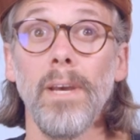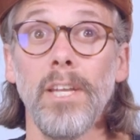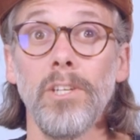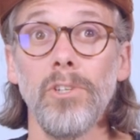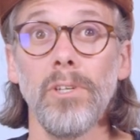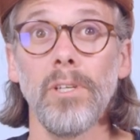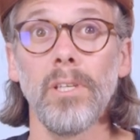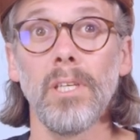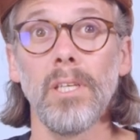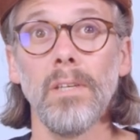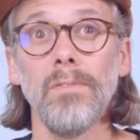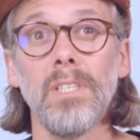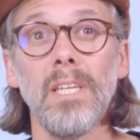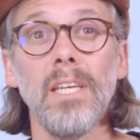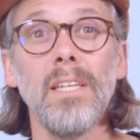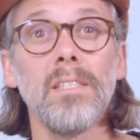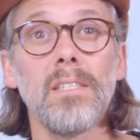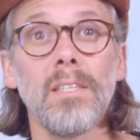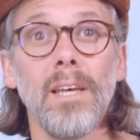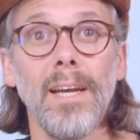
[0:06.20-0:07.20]
metric gives
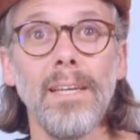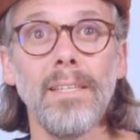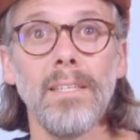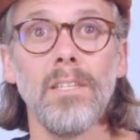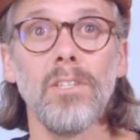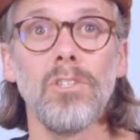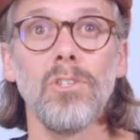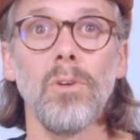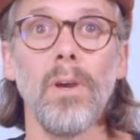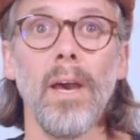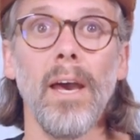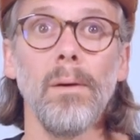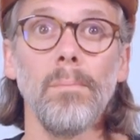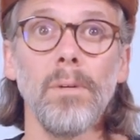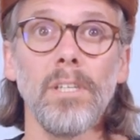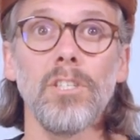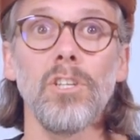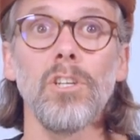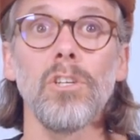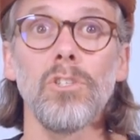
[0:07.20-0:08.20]
insight into how
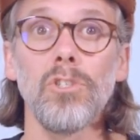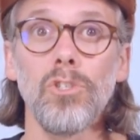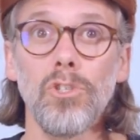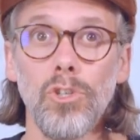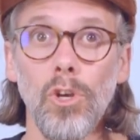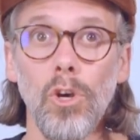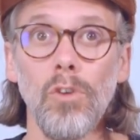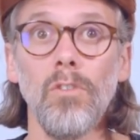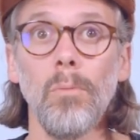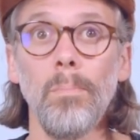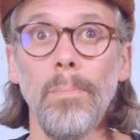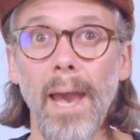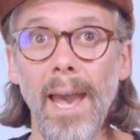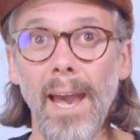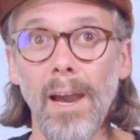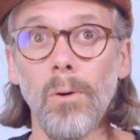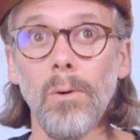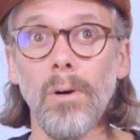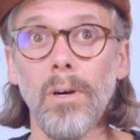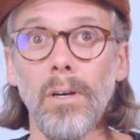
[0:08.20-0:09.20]
much server
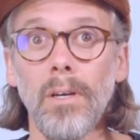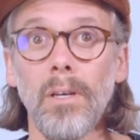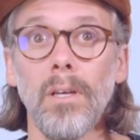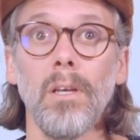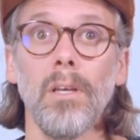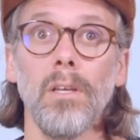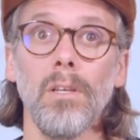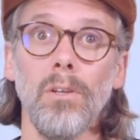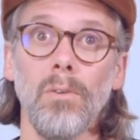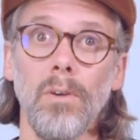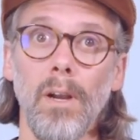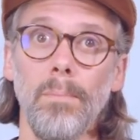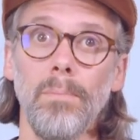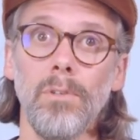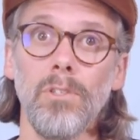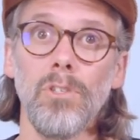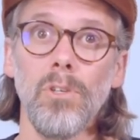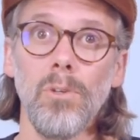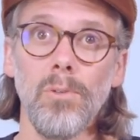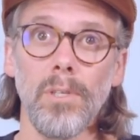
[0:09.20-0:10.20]
power your app
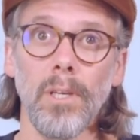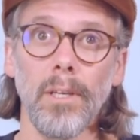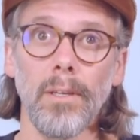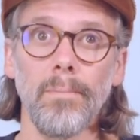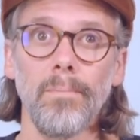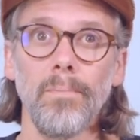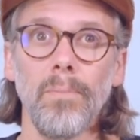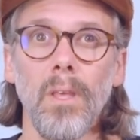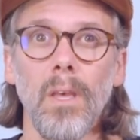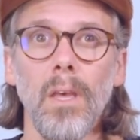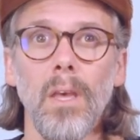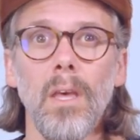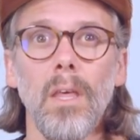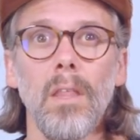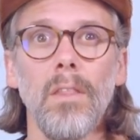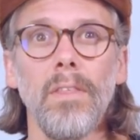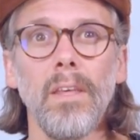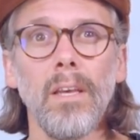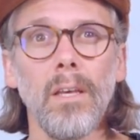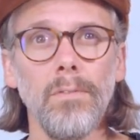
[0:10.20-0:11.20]
is using.
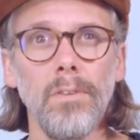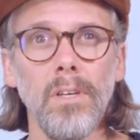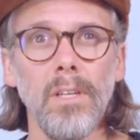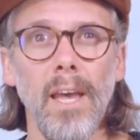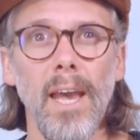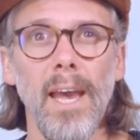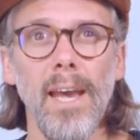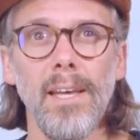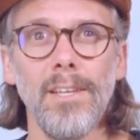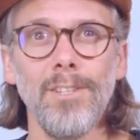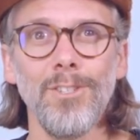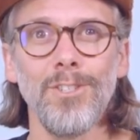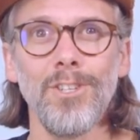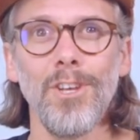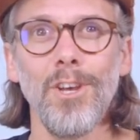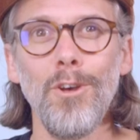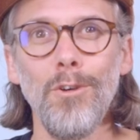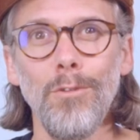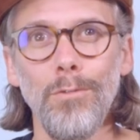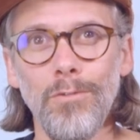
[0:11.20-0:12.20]
Think of it
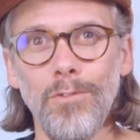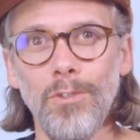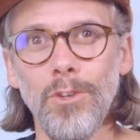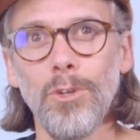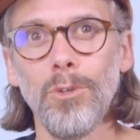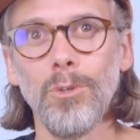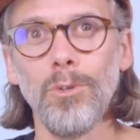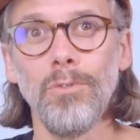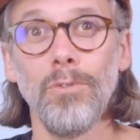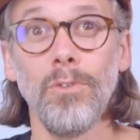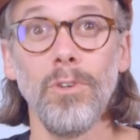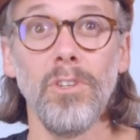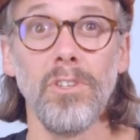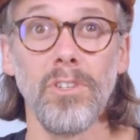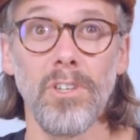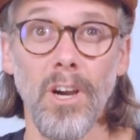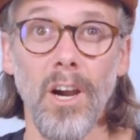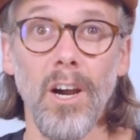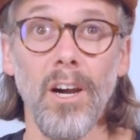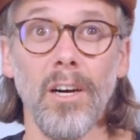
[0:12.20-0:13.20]
as fuel for your
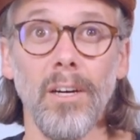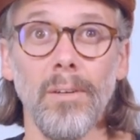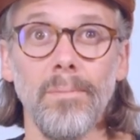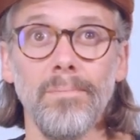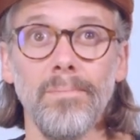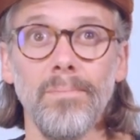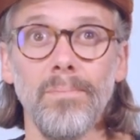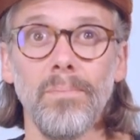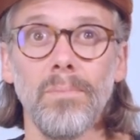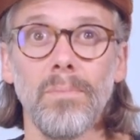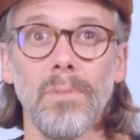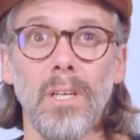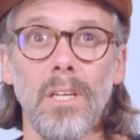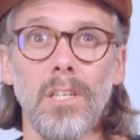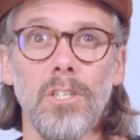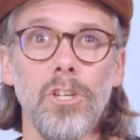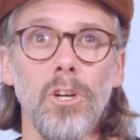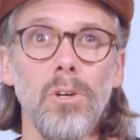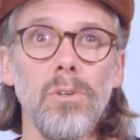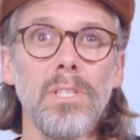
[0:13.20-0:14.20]
car.
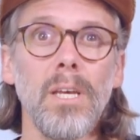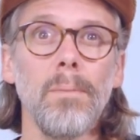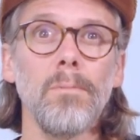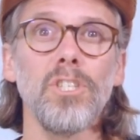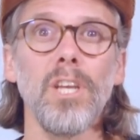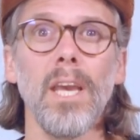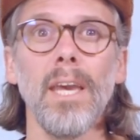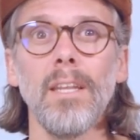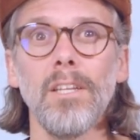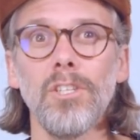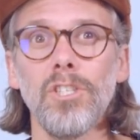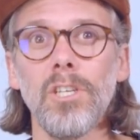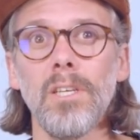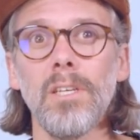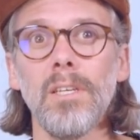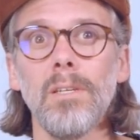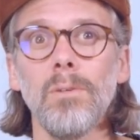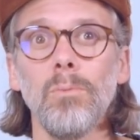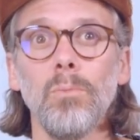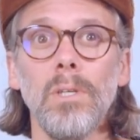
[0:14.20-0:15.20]
It shows how much
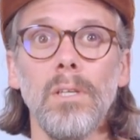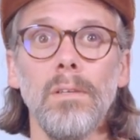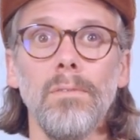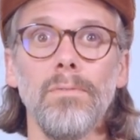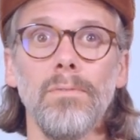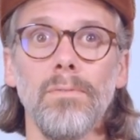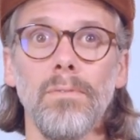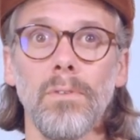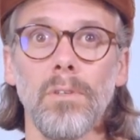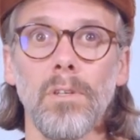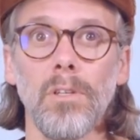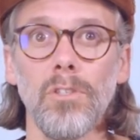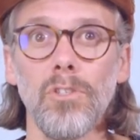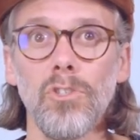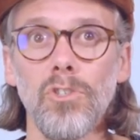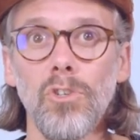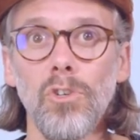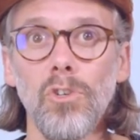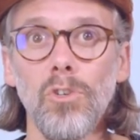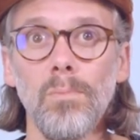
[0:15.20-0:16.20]
energy we've
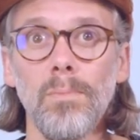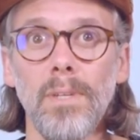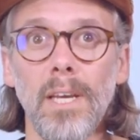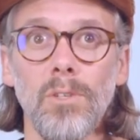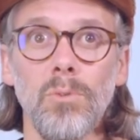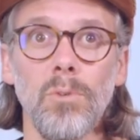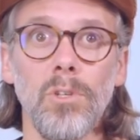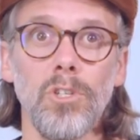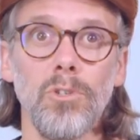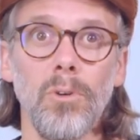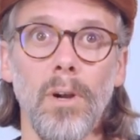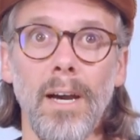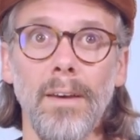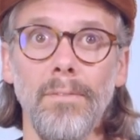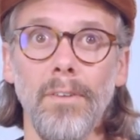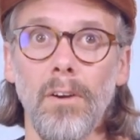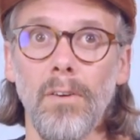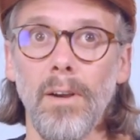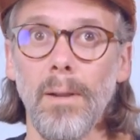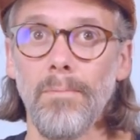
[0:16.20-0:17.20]
consumed as we
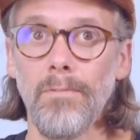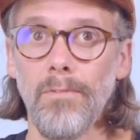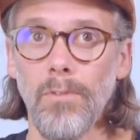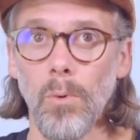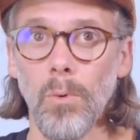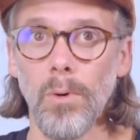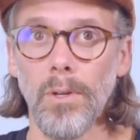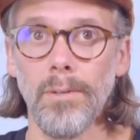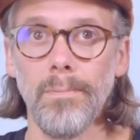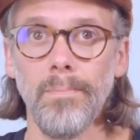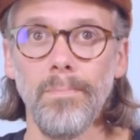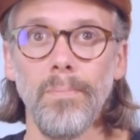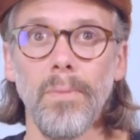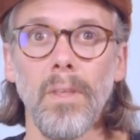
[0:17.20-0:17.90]
drive our app forward.